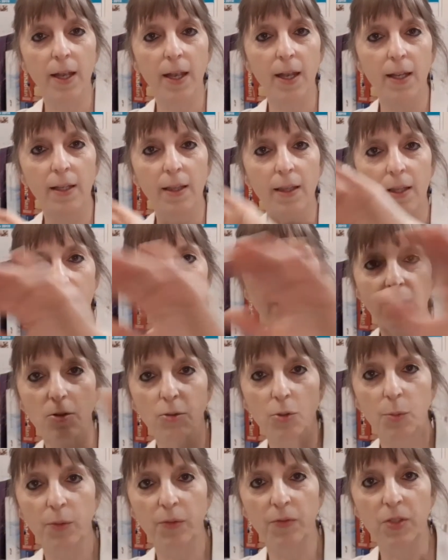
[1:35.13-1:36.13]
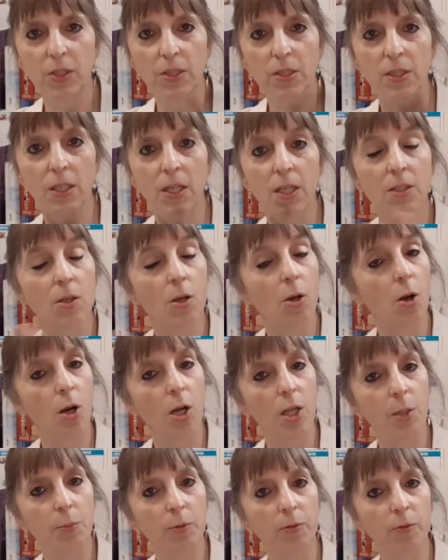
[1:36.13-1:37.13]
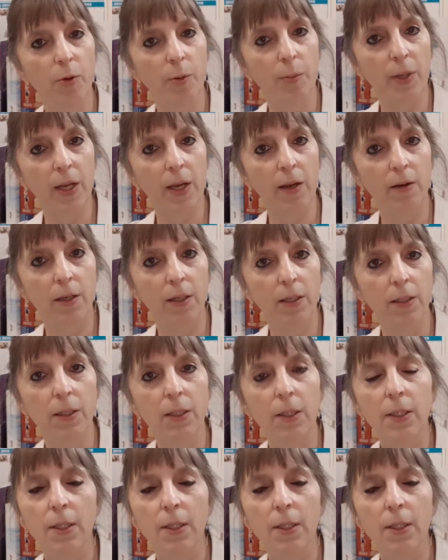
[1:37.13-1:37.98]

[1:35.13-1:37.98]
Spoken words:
and the next group of 60 kids on the performing area.